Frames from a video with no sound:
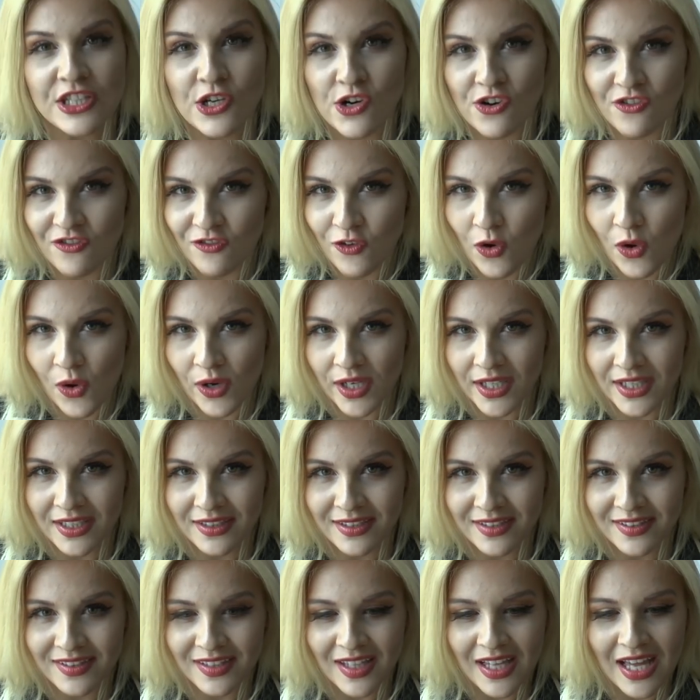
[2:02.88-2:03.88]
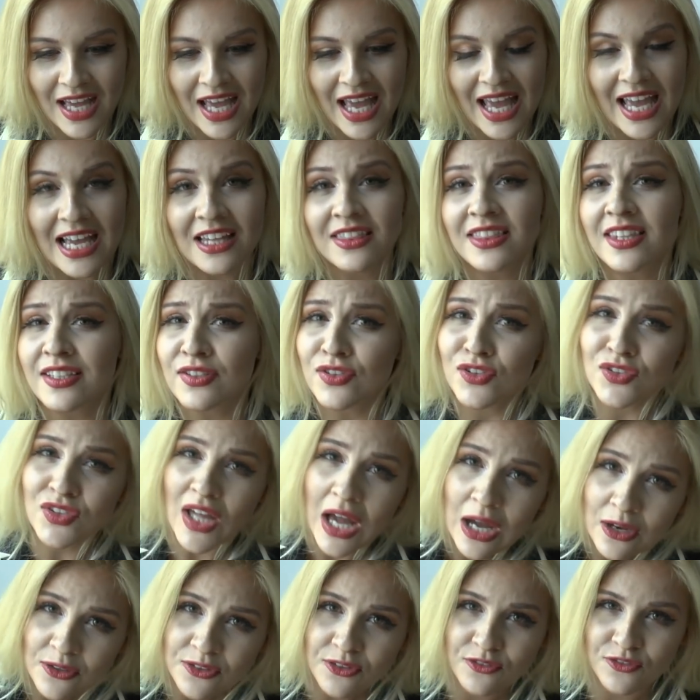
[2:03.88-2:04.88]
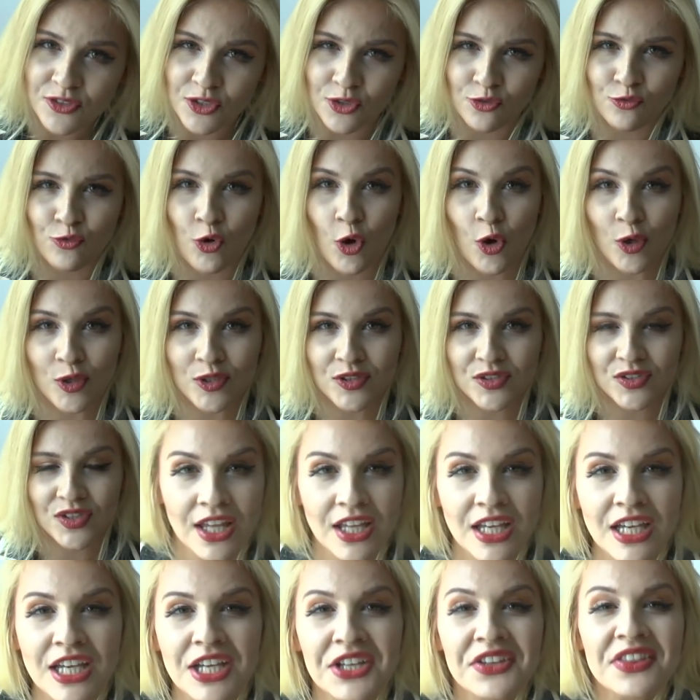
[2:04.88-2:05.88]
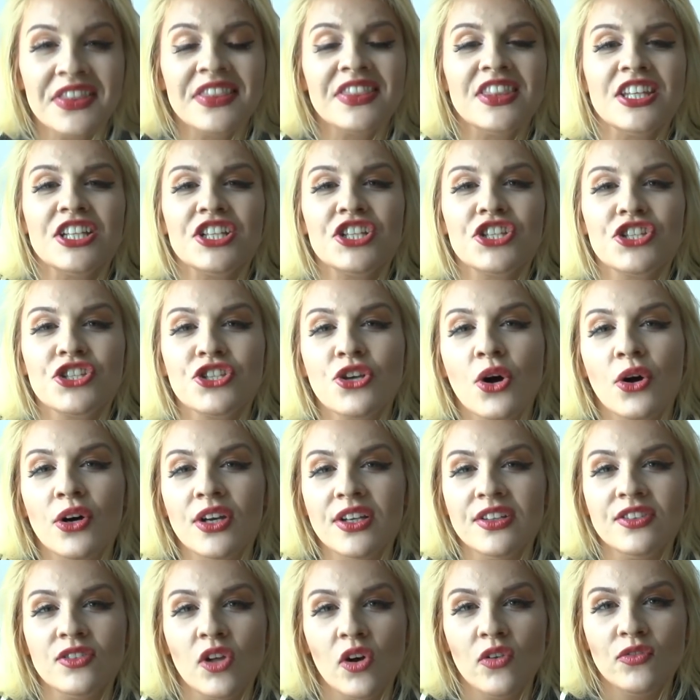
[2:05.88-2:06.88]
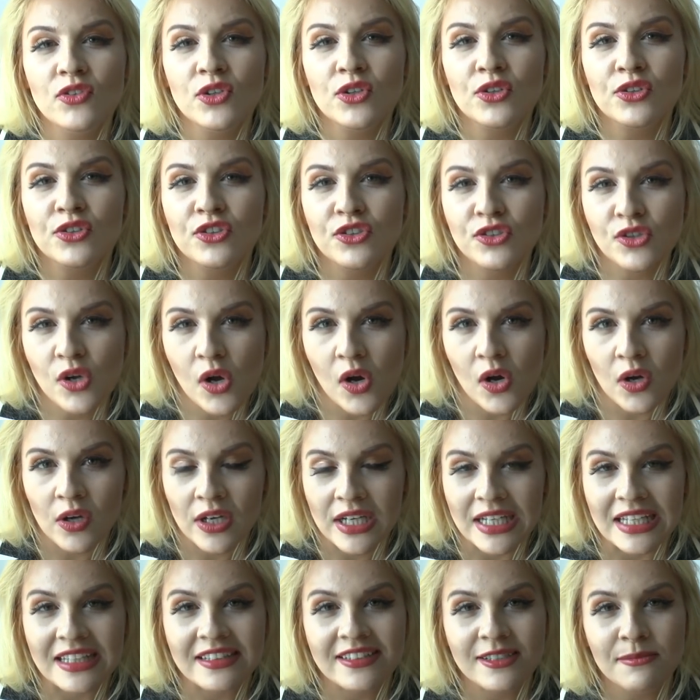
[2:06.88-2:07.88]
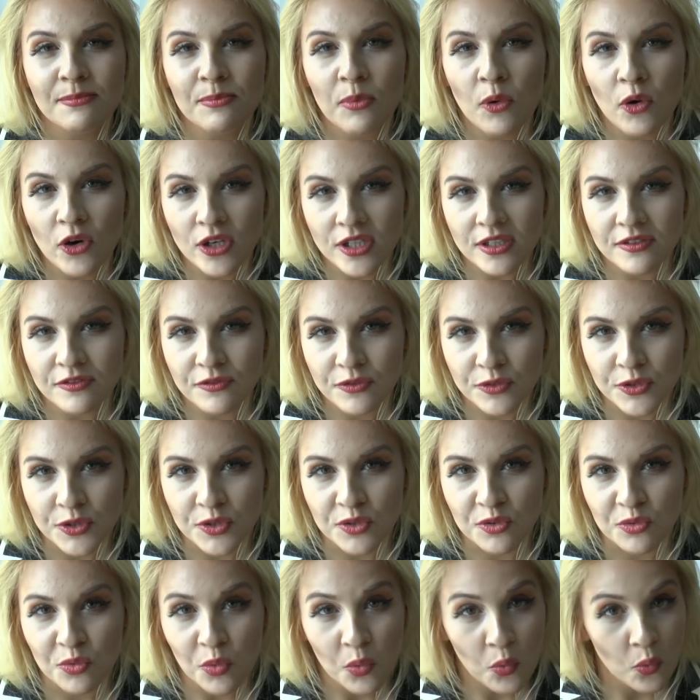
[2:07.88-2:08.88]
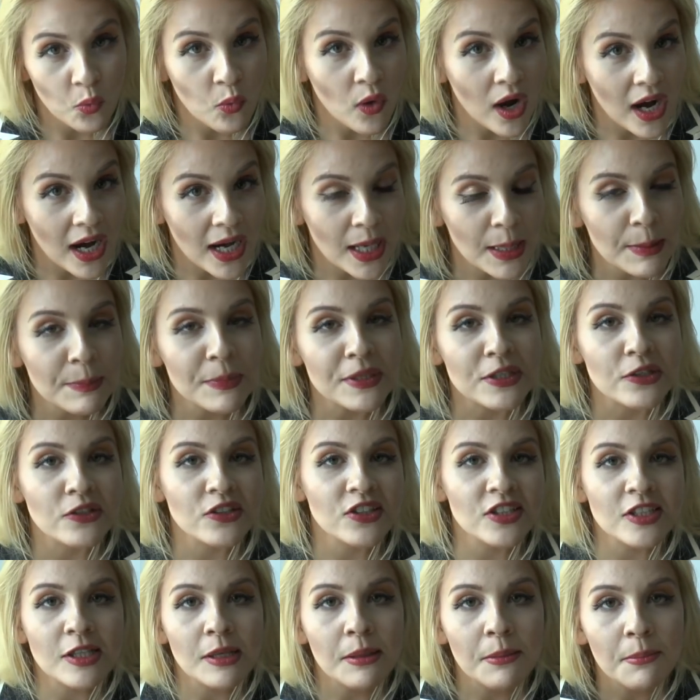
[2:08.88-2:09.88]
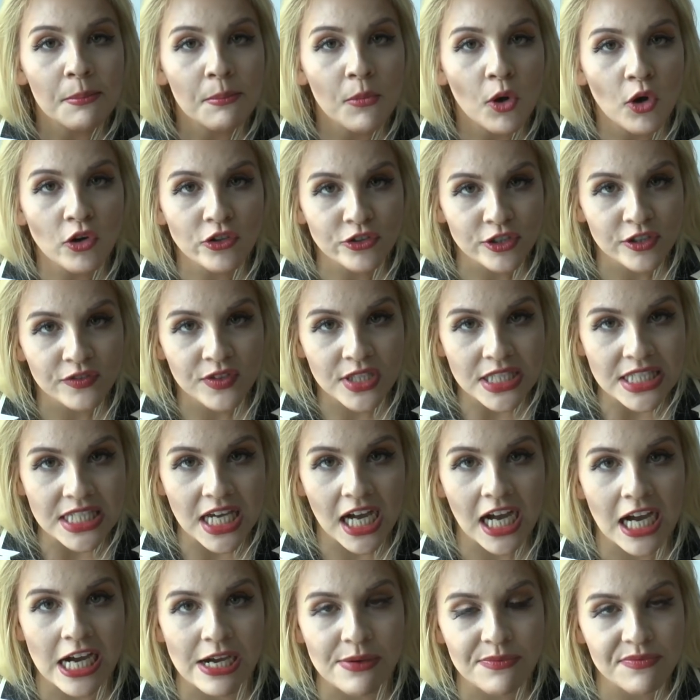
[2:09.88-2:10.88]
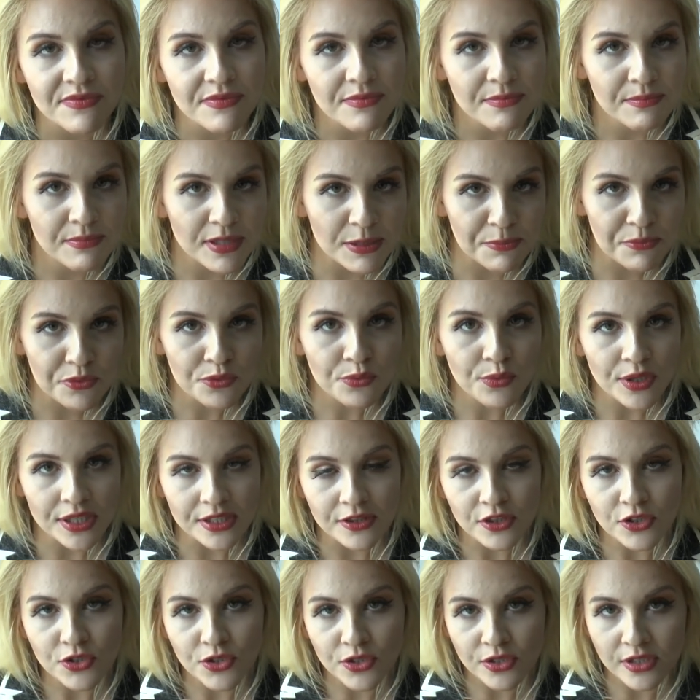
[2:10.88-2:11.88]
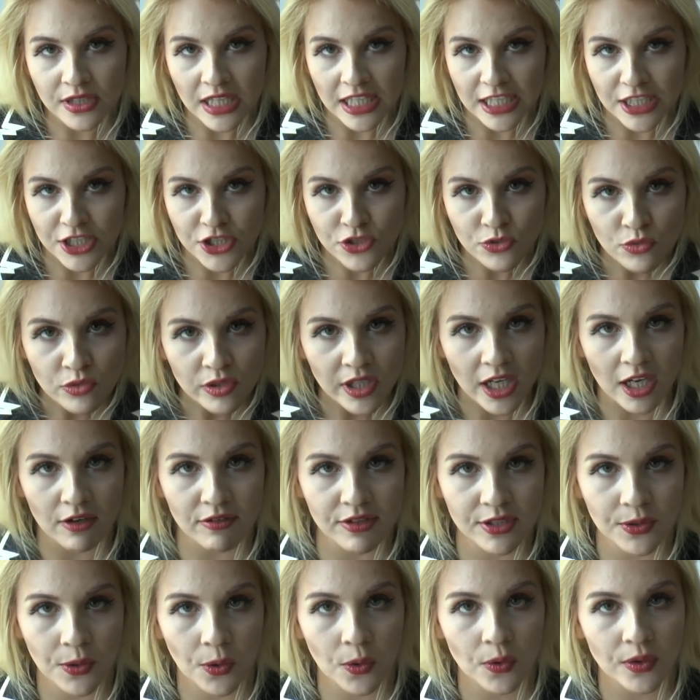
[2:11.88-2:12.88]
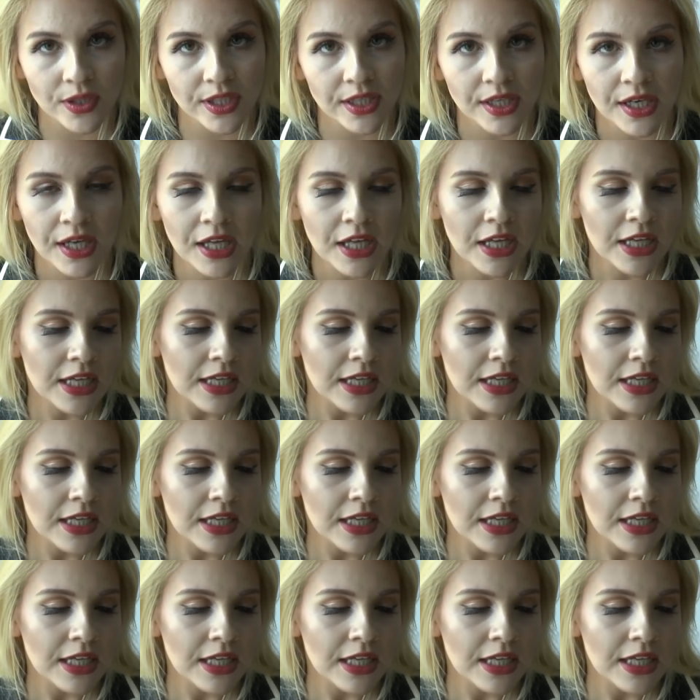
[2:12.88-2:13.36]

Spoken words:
your voice, and the sound of your voice. The choice of your song is important for you. Why? Because most of the time, people when they do karaoke